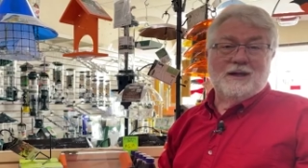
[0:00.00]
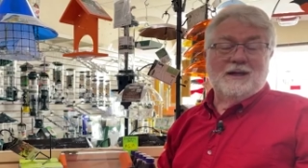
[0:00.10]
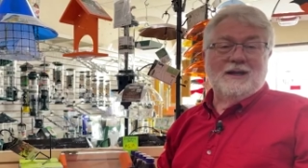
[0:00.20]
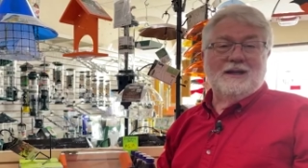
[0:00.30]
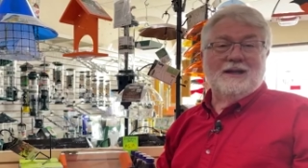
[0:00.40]

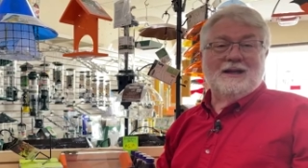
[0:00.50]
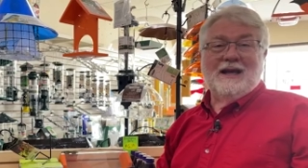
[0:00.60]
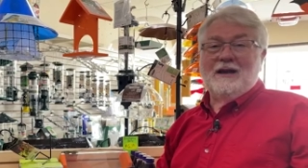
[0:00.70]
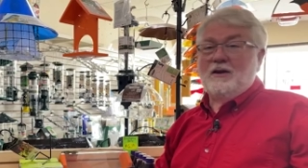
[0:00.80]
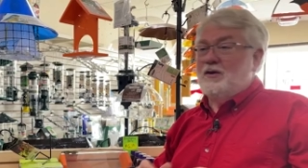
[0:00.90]

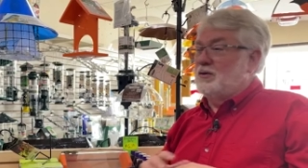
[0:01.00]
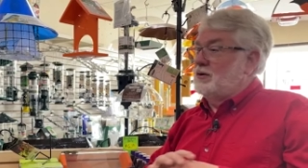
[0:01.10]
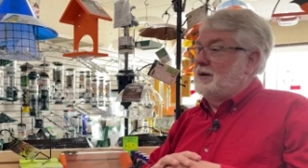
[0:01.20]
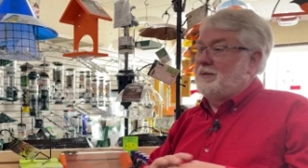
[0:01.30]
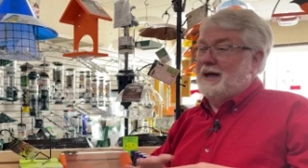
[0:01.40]
That
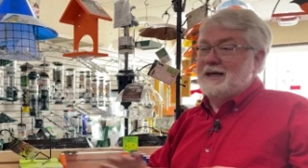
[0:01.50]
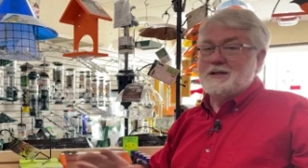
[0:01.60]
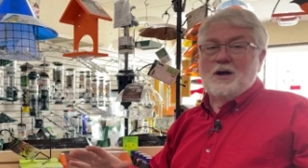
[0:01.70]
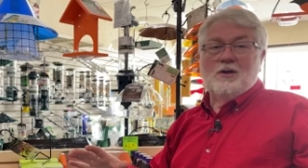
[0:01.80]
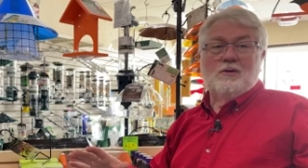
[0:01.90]

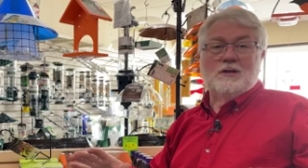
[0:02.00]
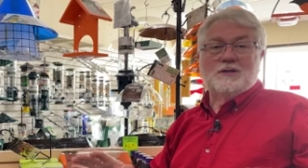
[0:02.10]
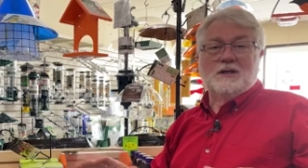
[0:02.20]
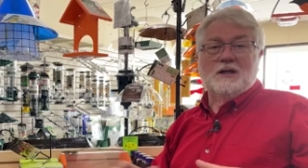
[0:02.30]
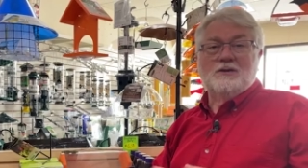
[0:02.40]
applies all
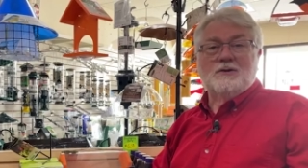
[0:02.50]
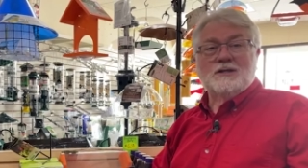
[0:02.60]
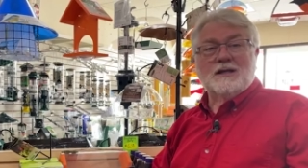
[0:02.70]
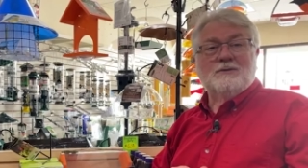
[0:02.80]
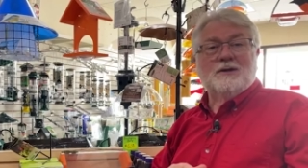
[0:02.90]
across the
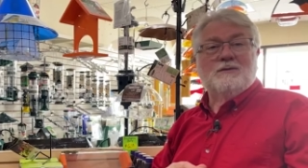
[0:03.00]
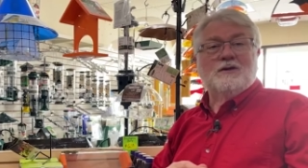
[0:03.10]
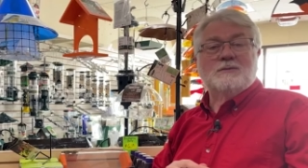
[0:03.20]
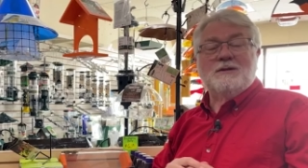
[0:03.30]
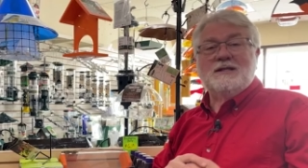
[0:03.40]
country, several
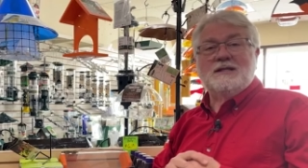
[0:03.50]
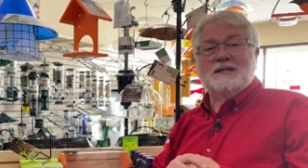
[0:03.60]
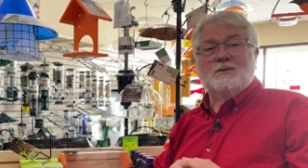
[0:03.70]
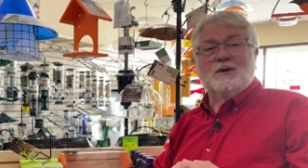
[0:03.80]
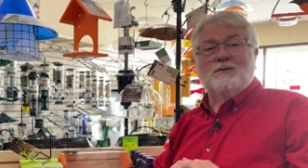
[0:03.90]
different
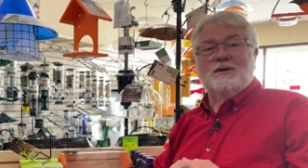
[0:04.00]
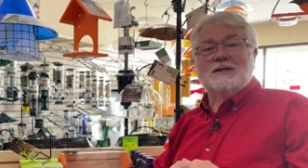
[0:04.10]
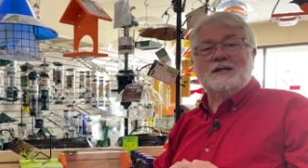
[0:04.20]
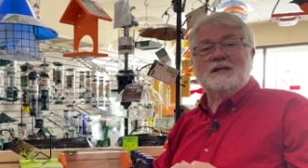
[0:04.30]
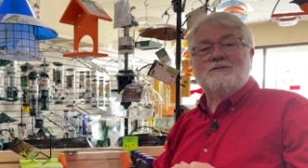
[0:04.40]
species that will
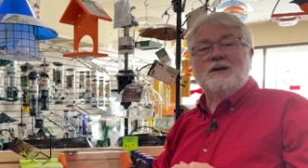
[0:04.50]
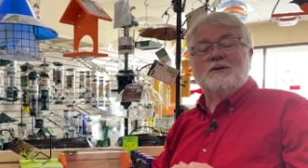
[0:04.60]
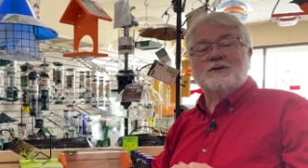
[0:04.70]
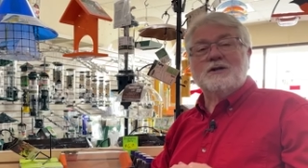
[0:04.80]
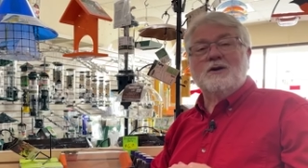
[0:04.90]
visit these
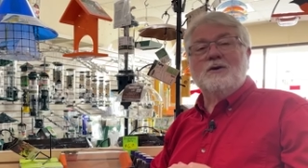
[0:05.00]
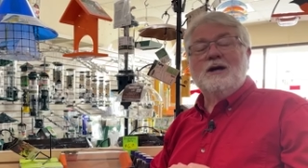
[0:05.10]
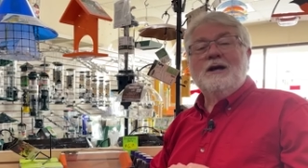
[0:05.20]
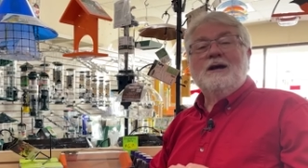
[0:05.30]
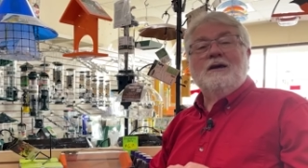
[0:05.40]
feeders. So
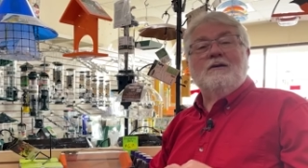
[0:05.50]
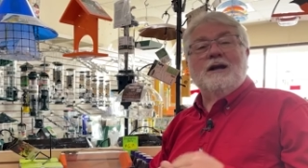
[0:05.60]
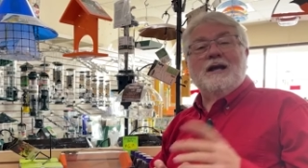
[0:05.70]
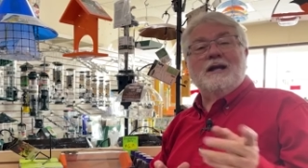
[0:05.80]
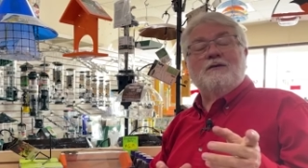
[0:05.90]

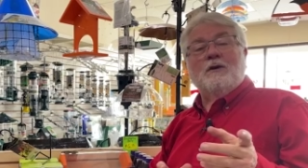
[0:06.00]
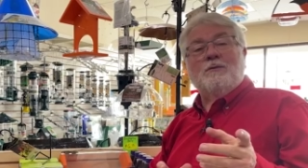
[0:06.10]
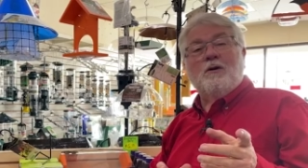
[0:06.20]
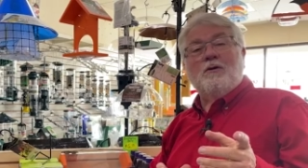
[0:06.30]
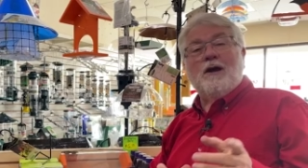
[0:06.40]
great idea for
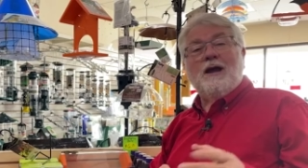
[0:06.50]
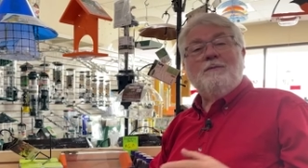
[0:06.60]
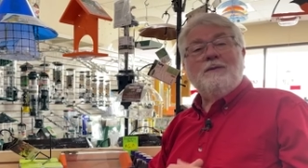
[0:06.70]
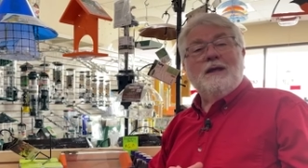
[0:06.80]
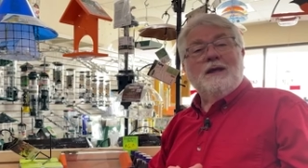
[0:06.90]
a
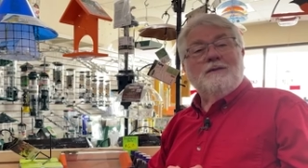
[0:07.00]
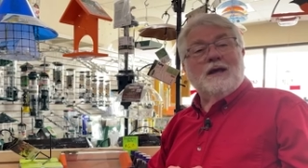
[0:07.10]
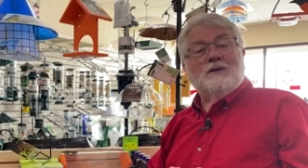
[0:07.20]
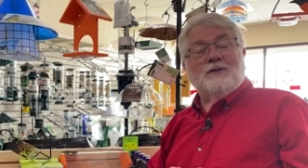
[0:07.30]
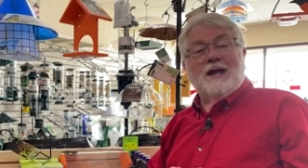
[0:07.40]
program.
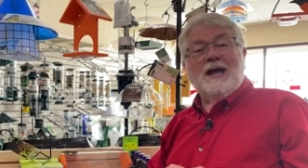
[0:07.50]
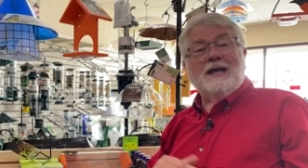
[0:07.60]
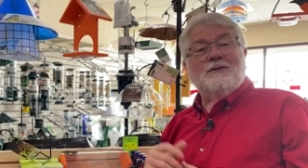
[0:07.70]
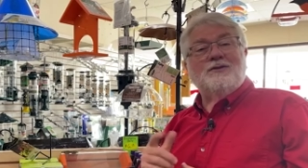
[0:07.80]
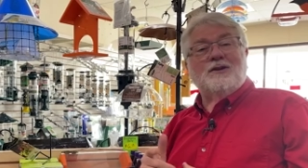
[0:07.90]
Thanks for
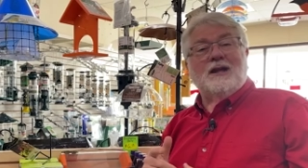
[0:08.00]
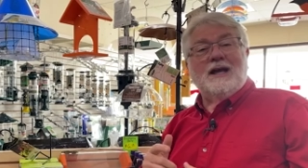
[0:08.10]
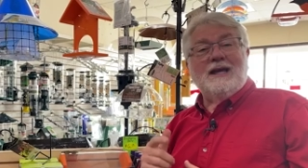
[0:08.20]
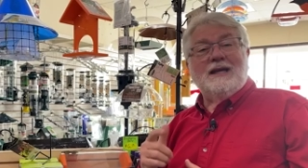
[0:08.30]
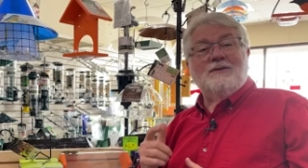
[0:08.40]
that. Give us a
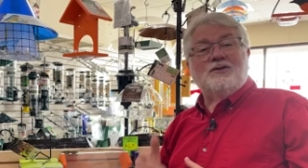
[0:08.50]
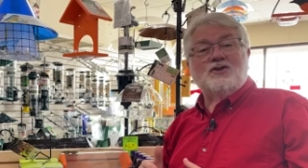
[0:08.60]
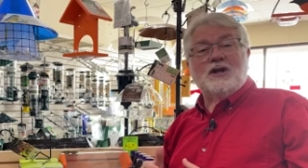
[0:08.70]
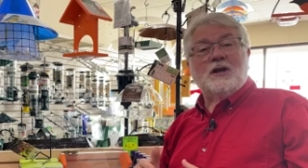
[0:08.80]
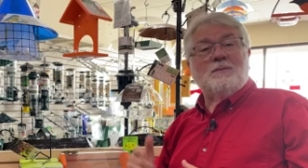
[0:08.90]
like, give us
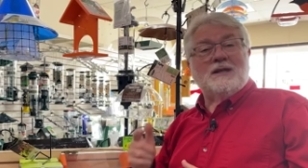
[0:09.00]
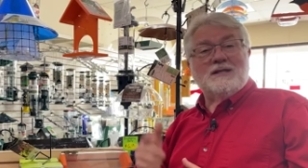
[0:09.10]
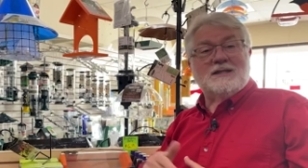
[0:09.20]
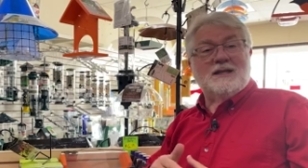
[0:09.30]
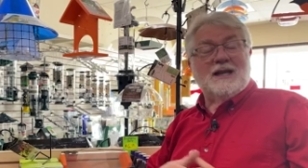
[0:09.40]
a share.
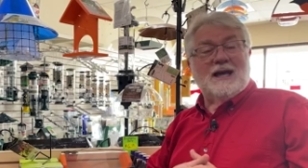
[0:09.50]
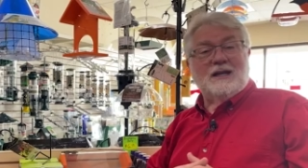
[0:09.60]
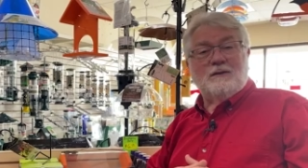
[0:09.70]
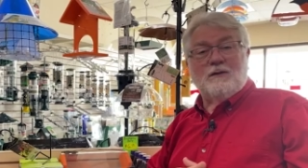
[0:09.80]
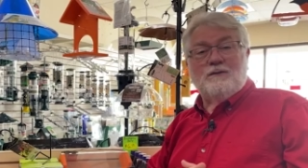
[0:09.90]
Please send an
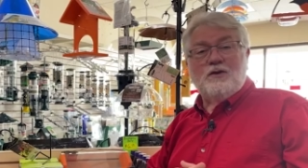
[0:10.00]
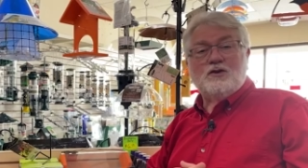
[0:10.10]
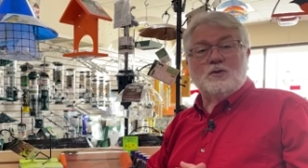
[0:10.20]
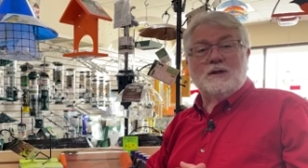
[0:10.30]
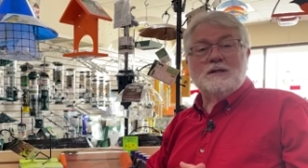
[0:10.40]
idea for
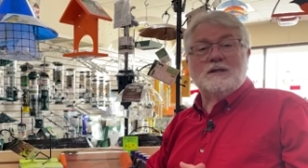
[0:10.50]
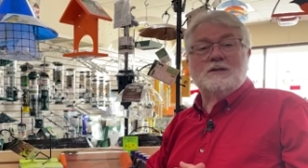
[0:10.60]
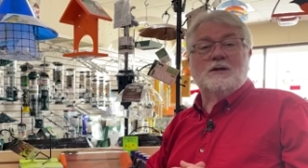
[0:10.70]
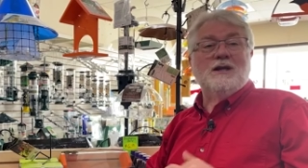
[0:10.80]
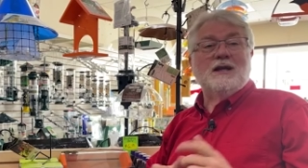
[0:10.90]
future ones.
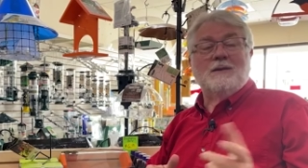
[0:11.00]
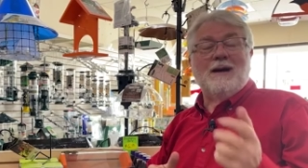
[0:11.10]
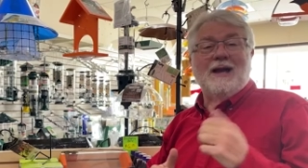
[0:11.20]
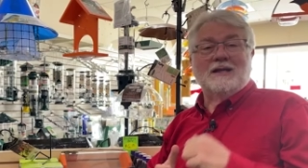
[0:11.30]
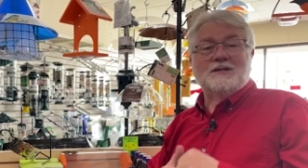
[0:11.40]
Until then,
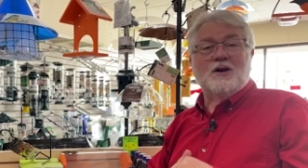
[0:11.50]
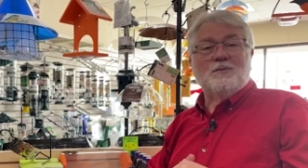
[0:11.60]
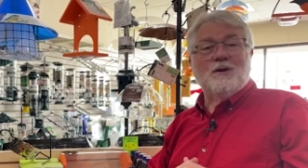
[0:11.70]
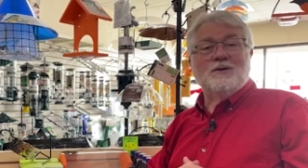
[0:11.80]
come on, let's talk